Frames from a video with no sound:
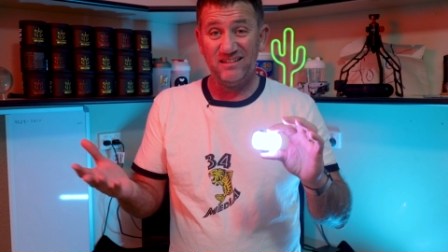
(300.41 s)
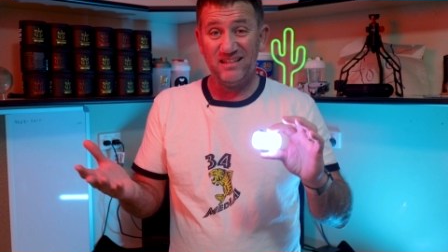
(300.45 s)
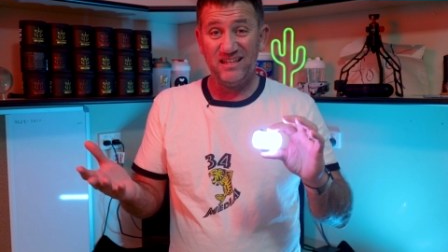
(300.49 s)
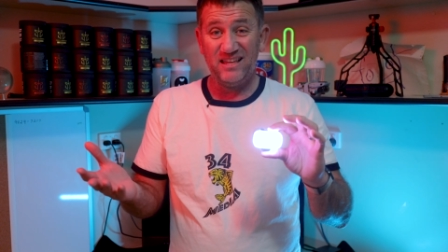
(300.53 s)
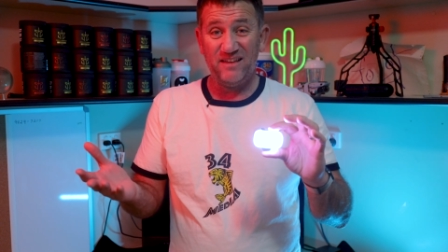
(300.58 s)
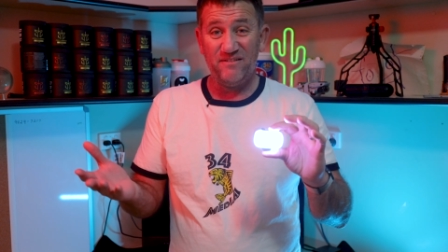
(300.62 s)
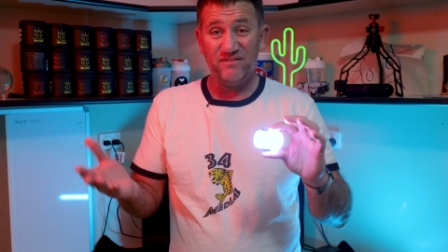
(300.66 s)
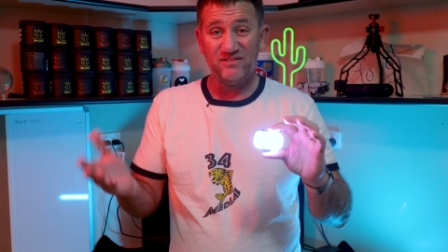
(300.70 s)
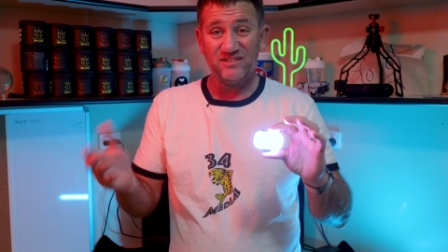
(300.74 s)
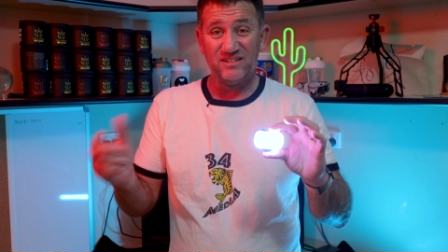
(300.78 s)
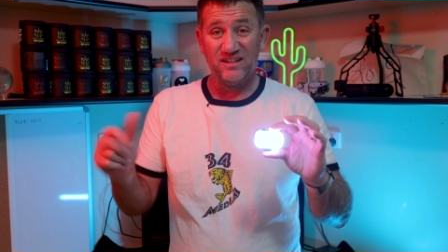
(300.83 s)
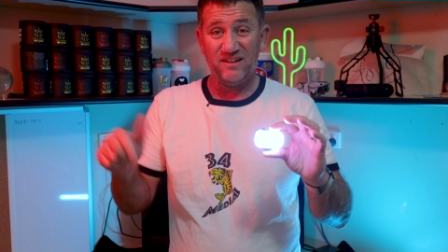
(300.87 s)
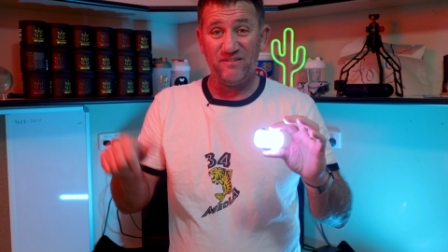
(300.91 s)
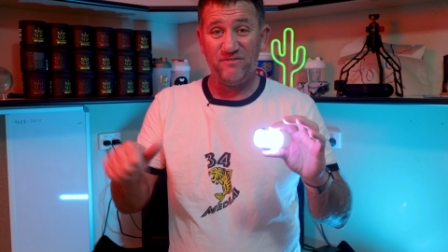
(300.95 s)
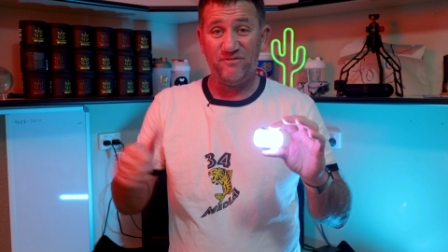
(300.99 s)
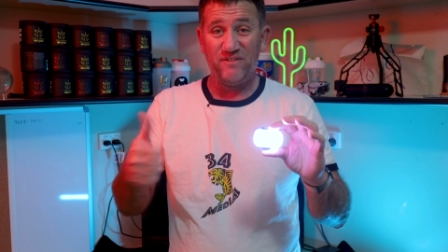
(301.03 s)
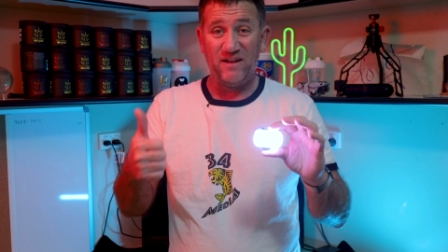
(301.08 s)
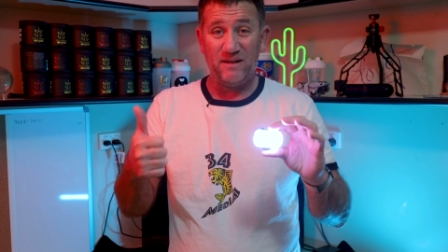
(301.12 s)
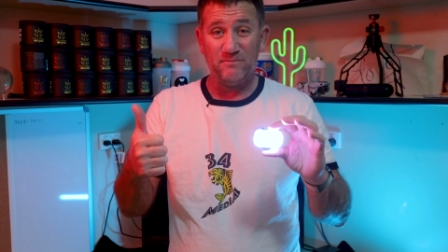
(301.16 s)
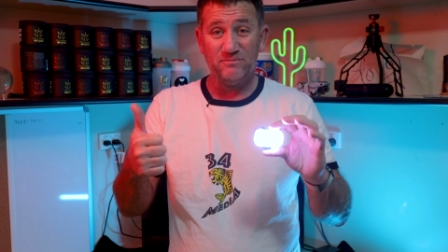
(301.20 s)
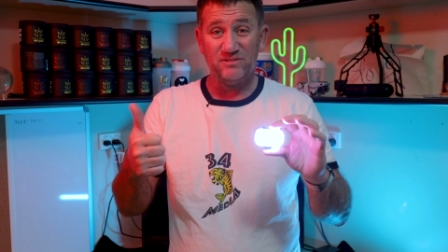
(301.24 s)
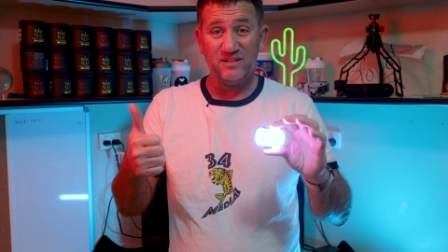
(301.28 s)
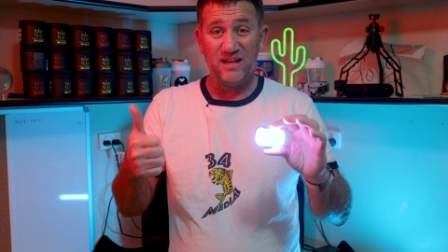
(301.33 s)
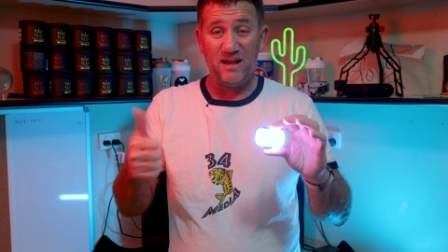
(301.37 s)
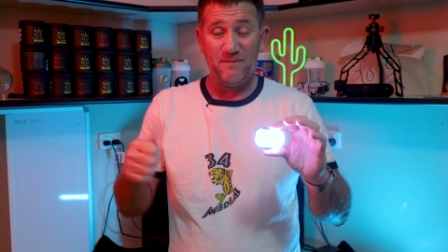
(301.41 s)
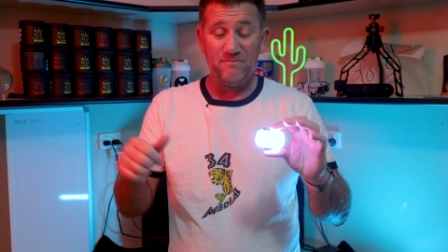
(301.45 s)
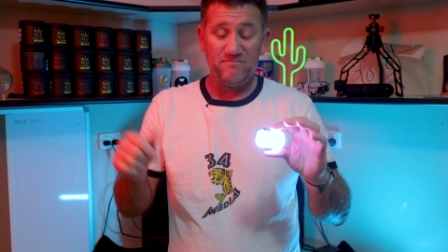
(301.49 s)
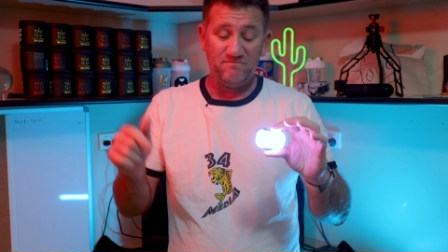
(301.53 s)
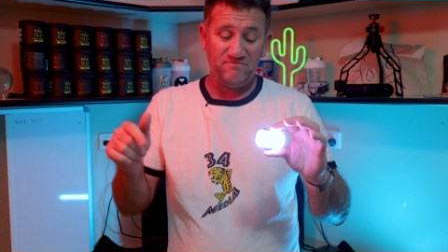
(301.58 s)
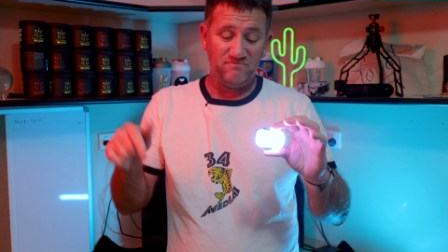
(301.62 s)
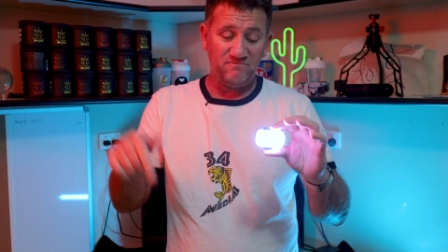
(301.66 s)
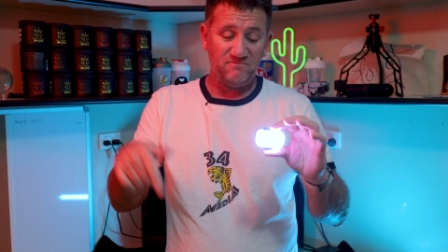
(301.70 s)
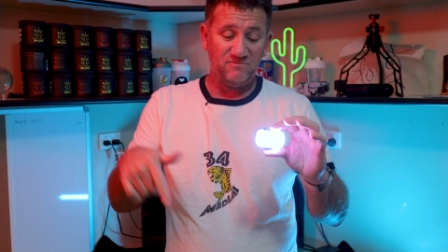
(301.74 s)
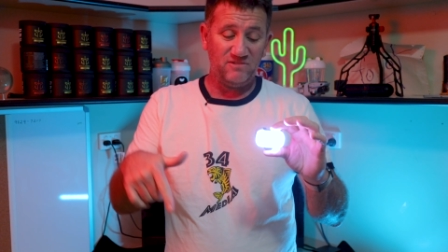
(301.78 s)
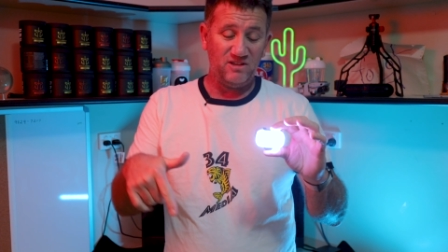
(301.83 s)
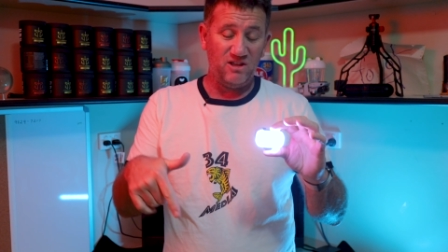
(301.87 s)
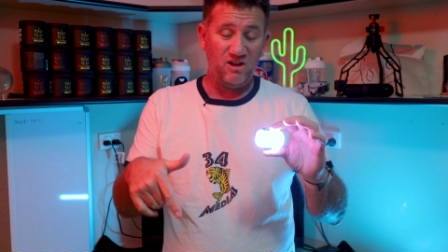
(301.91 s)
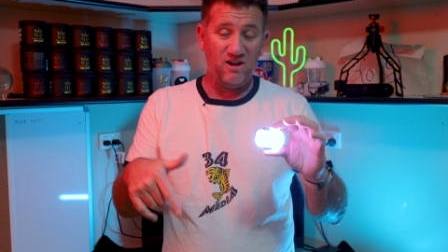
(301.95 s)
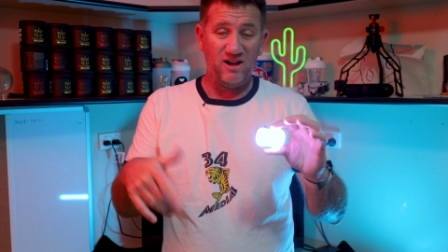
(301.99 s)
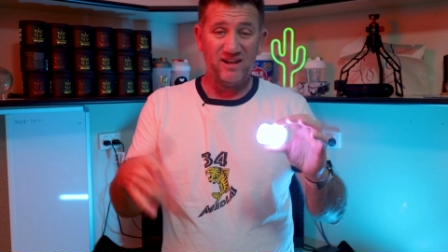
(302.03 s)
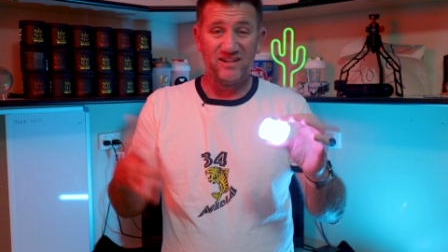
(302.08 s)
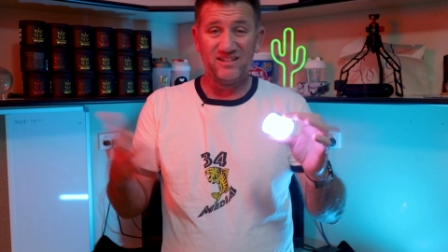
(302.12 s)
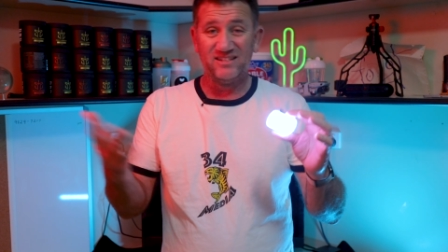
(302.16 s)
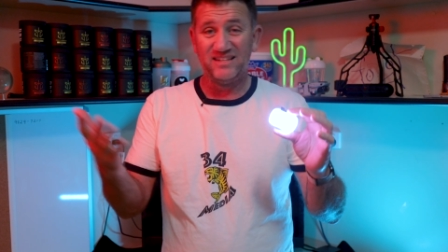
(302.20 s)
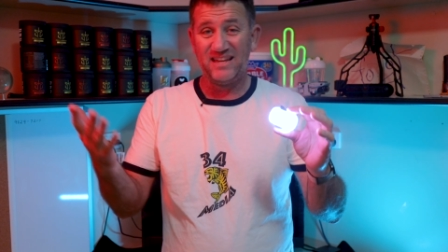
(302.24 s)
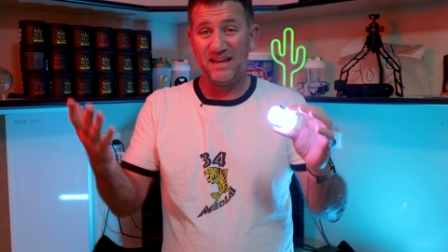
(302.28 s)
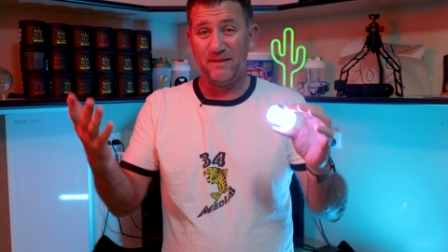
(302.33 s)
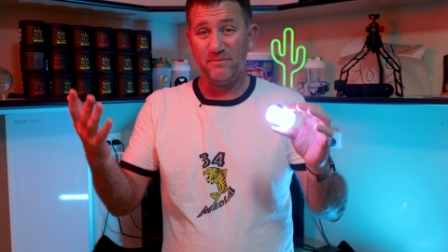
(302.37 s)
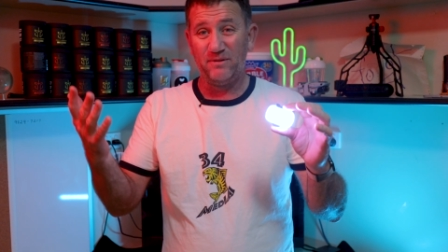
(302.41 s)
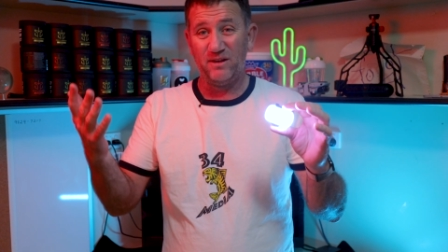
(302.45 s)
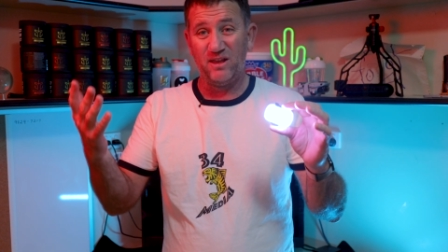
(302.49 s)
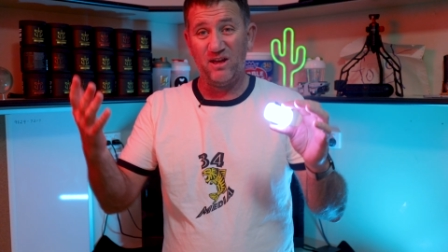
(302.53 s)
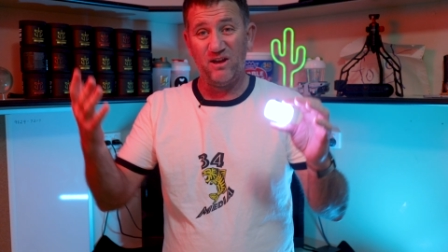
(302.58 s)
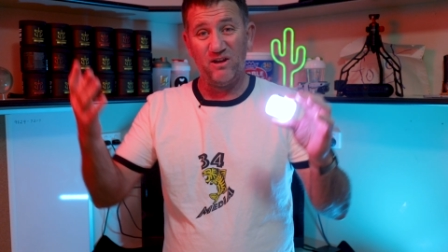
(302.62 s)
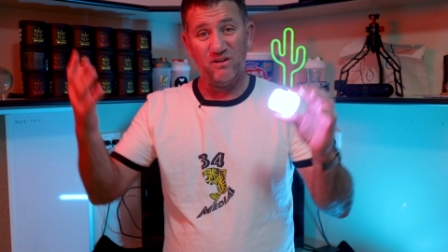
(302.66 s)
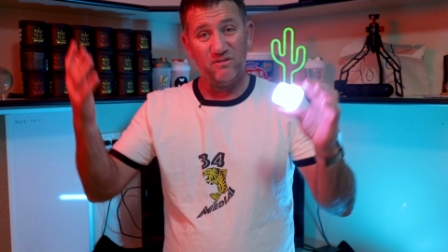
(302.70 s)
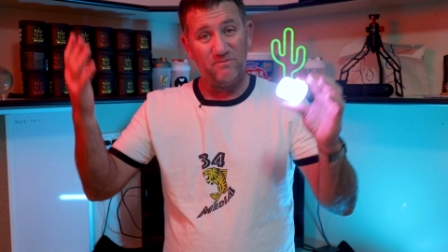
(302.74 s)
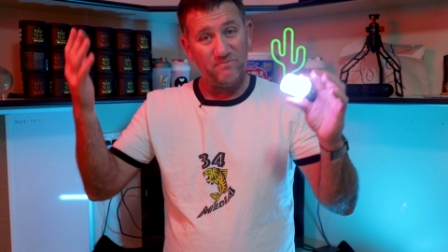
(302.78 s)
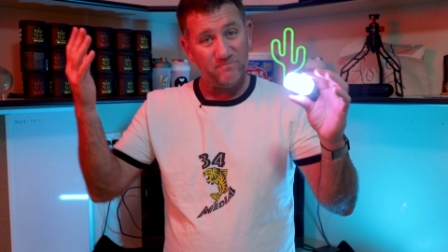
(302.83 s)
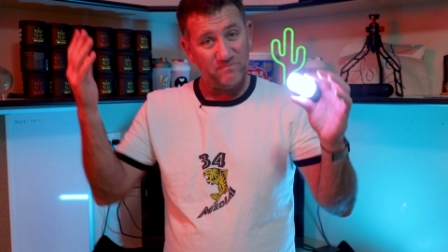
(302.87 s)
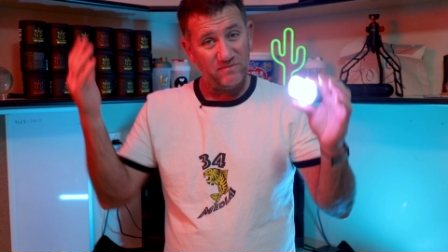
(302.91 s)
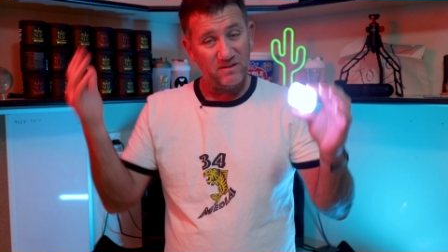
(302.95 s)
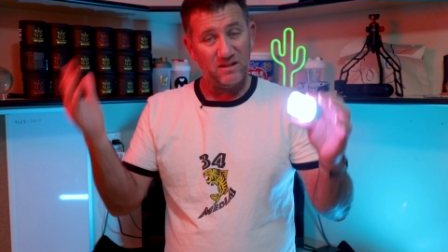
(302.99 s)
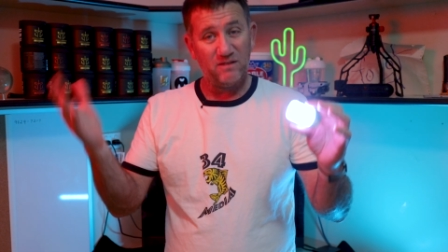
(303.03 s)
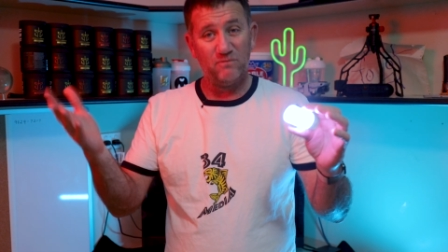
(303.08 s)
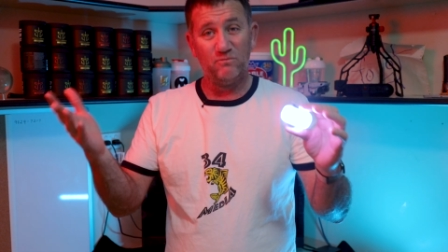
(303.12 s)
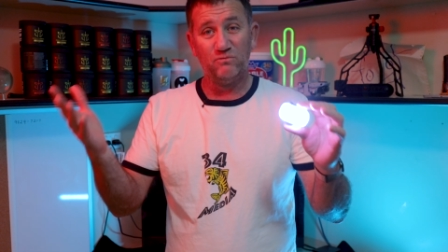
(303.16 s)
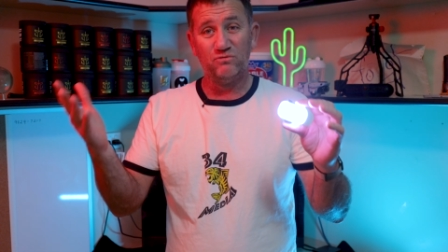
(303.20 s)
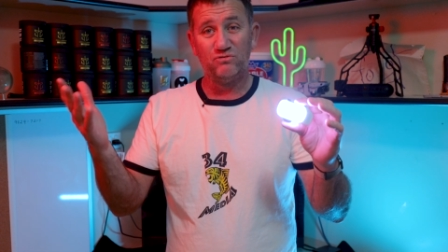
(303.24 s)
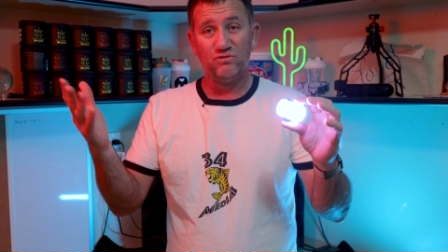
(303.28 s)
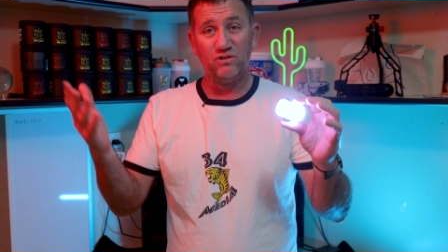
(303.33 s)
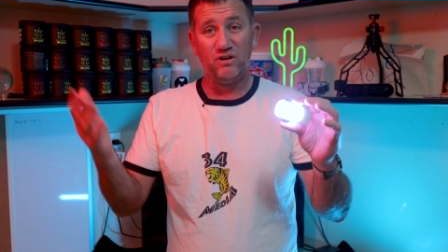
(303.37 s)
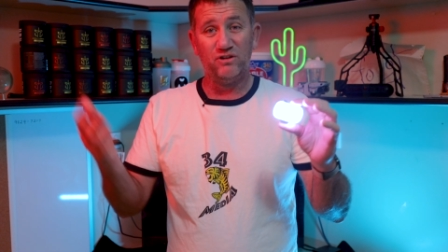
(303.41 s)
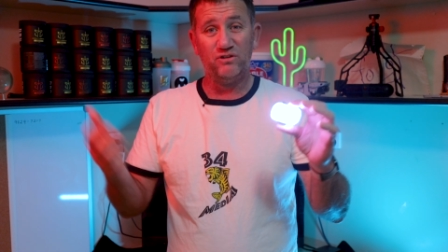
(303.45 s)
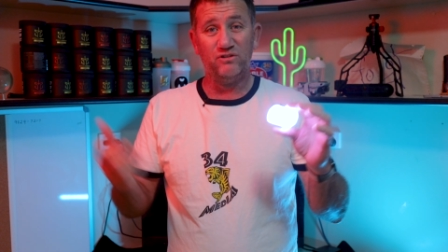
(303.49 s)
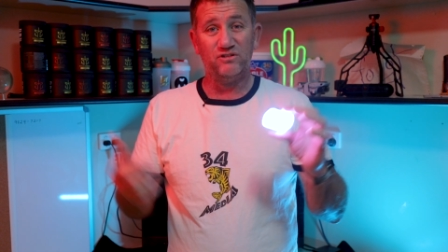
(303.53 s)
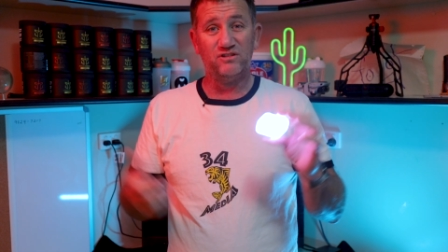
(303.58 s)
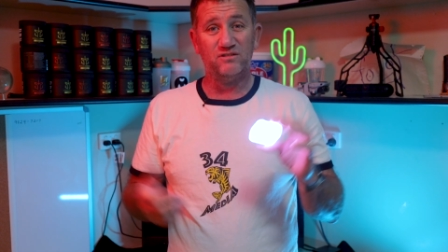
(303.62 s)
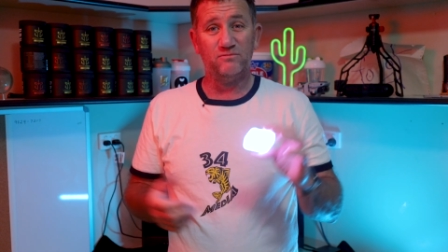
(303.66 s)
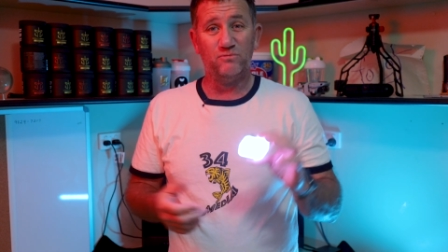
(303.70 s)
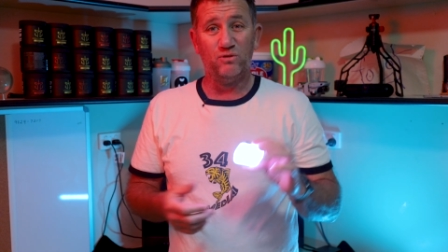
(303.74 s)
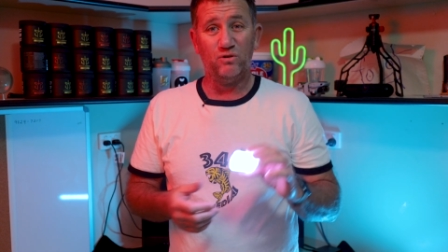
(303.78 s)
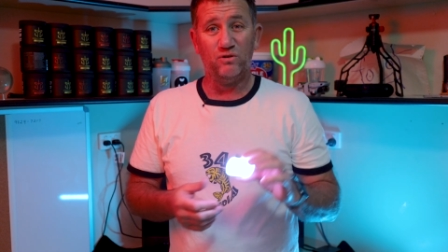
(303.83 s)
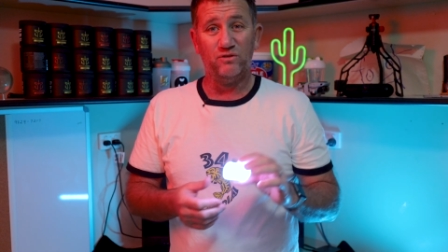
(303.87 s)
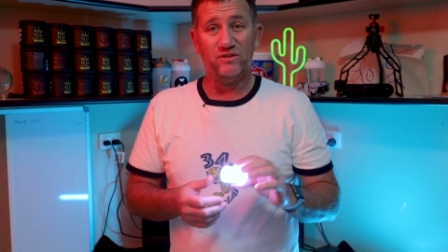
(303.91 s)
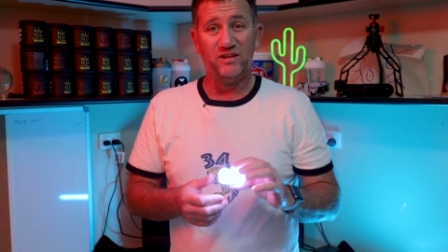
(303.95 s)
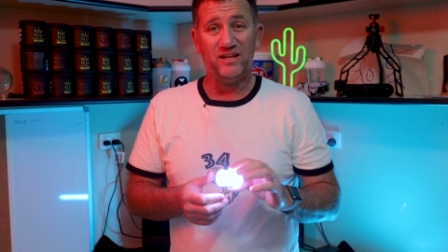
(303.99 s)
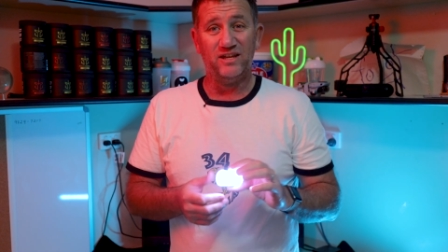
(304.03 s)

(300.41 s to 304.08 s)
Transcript: give us a thumbs up, like down below. We'll try and do some more of